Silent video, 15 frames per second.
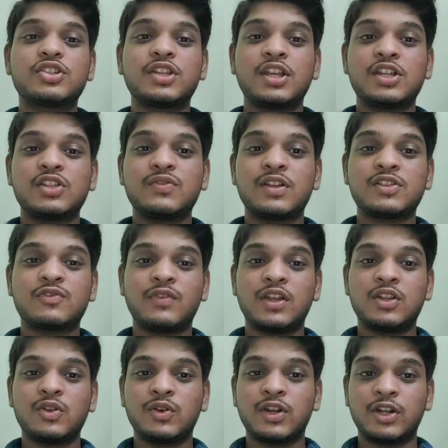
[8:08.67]
The stage
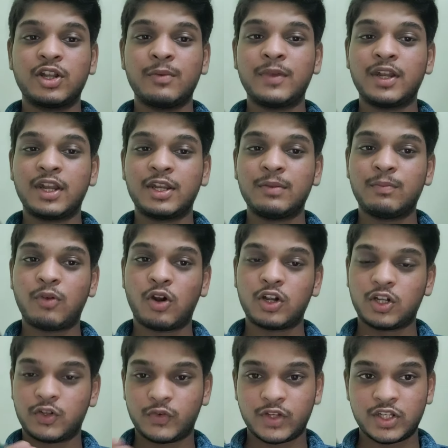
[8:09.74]
is where you determine any
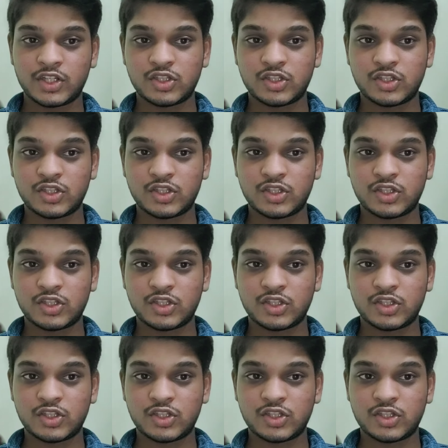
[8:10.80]
plot